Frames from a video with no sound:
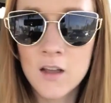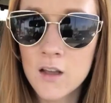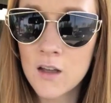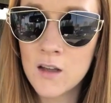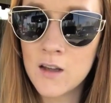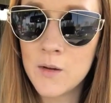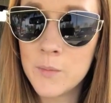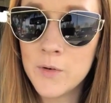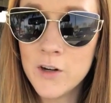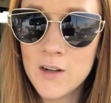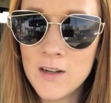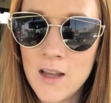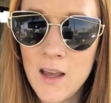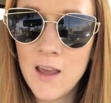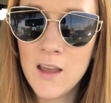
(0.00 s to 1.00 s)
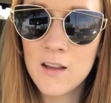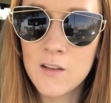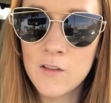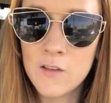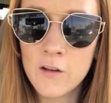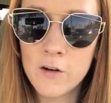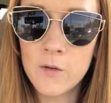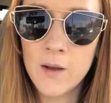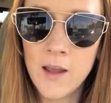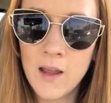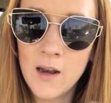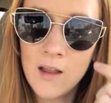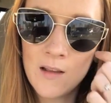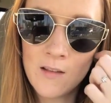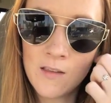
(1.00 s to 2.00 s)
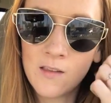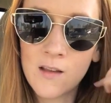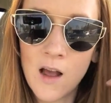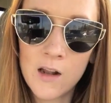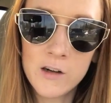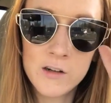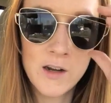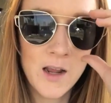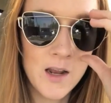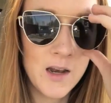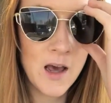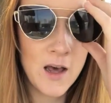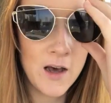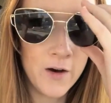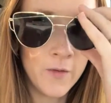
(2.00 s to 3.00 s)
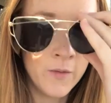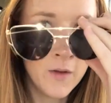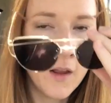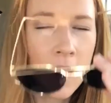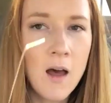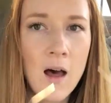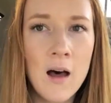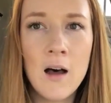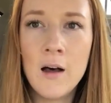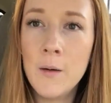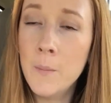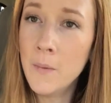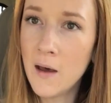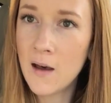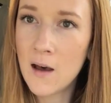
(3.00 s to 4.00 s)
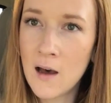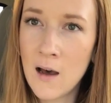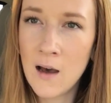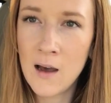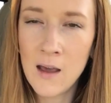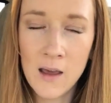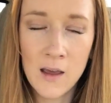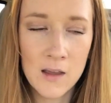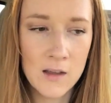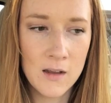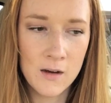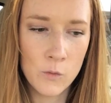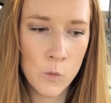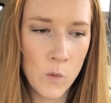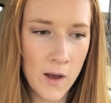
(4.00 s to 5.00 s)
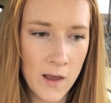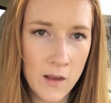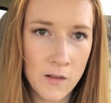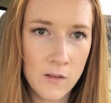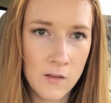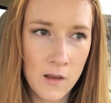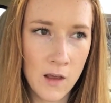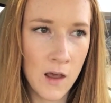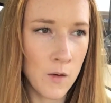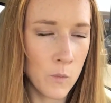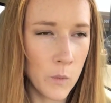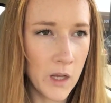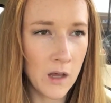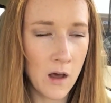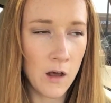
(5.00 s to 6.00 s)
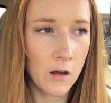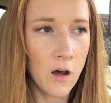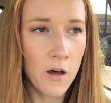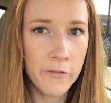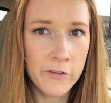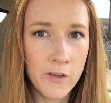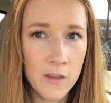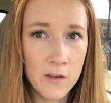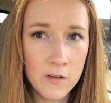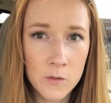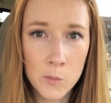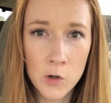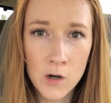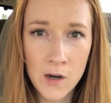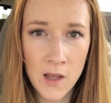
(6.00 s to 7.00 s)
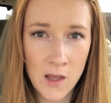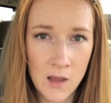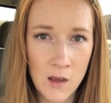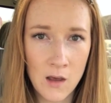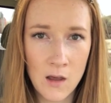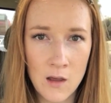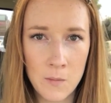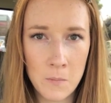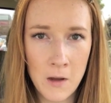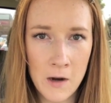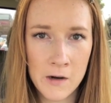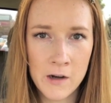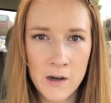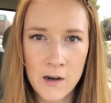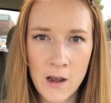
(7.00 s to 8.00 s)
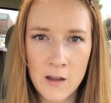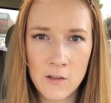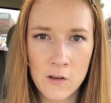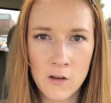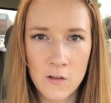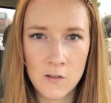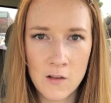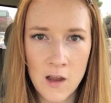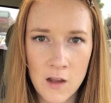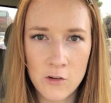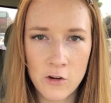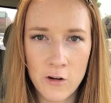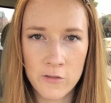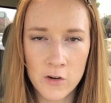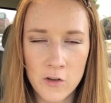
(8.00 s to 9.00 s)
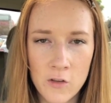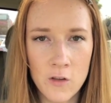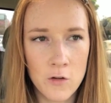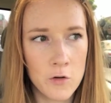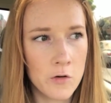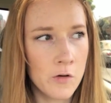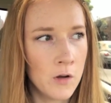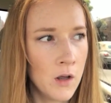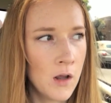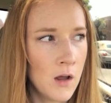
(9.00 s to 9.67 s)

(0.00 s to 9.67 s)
Good morning. So it is Saturday now. I went and we got coffee this morning. Erin and I took Sage over to